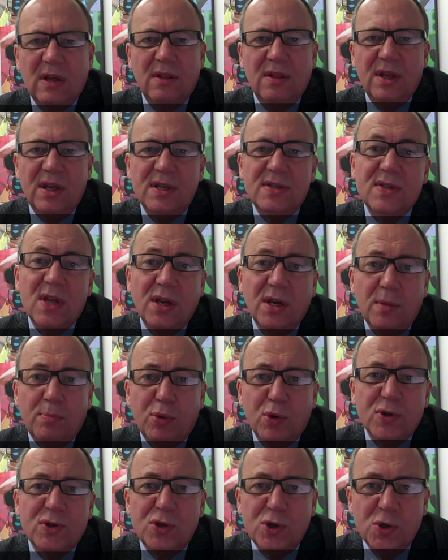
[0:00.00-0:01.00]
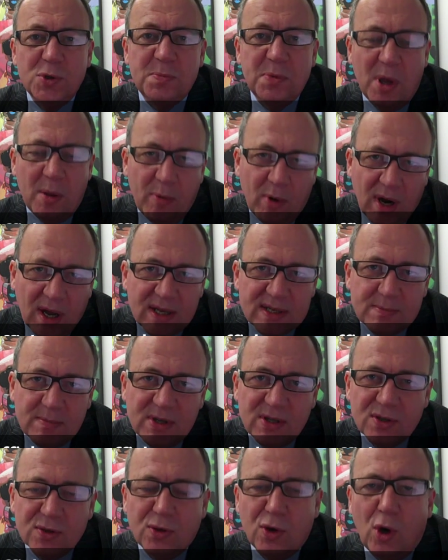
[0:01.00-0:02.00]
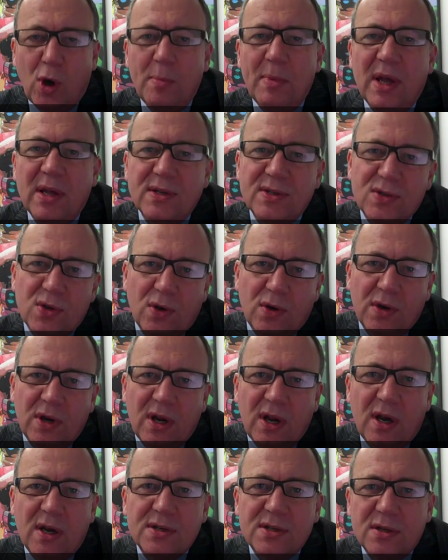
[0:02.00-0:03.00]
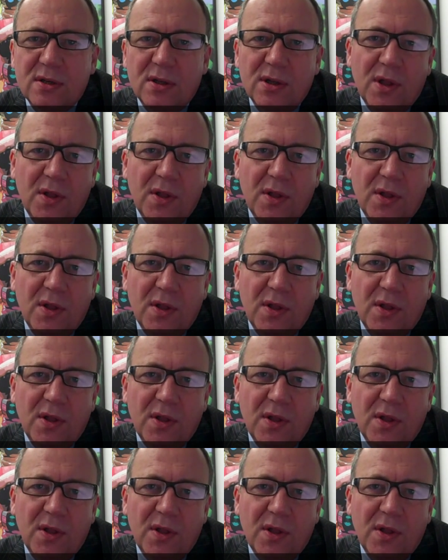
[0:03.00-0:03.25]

The Sunday Post newspaper asked me to comment on an article